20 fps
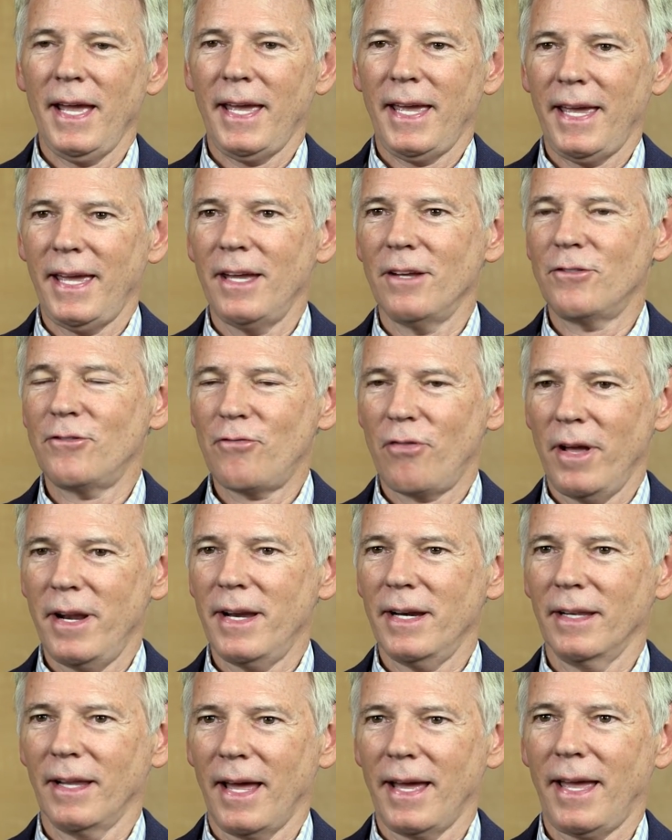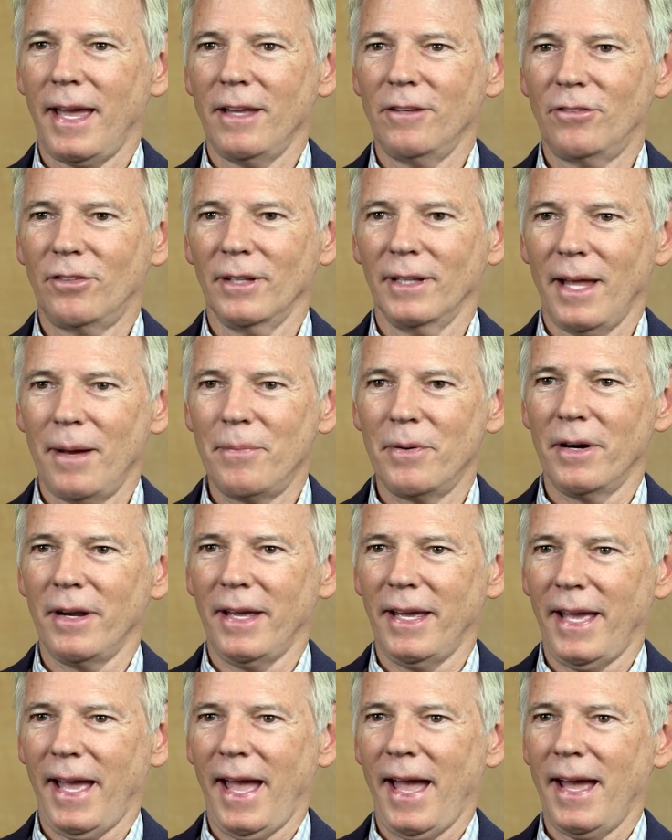he is treated like a
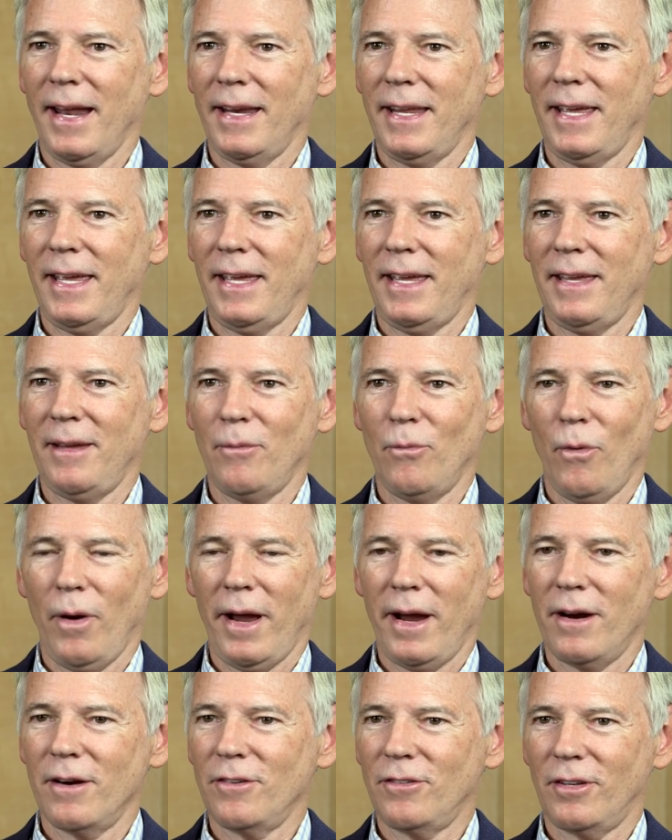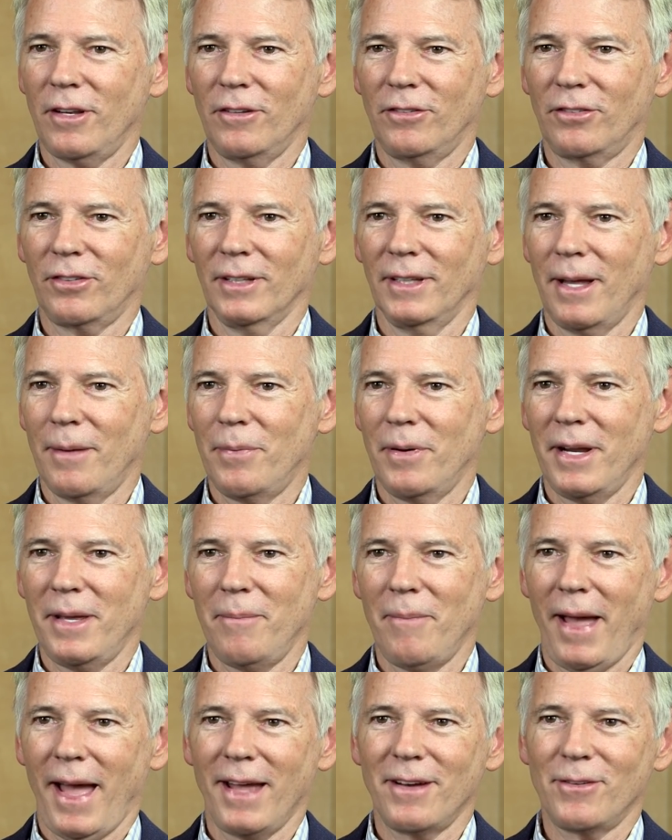celebrity and he wears his
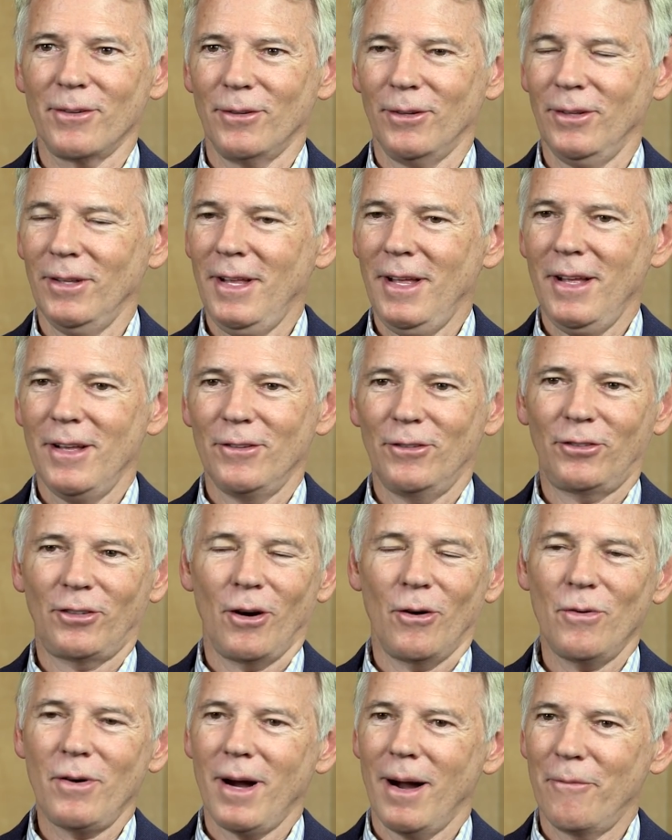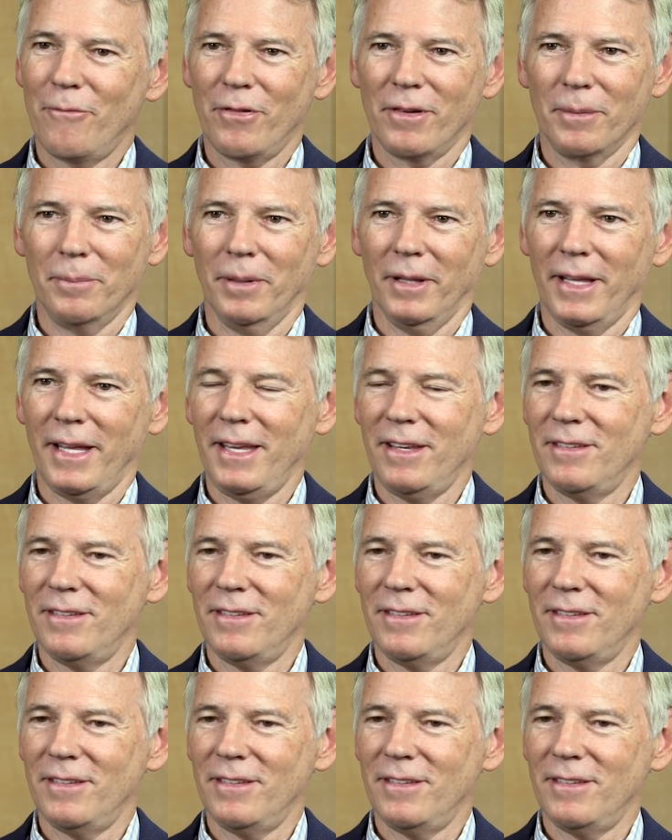celebrity mantle so comfortably.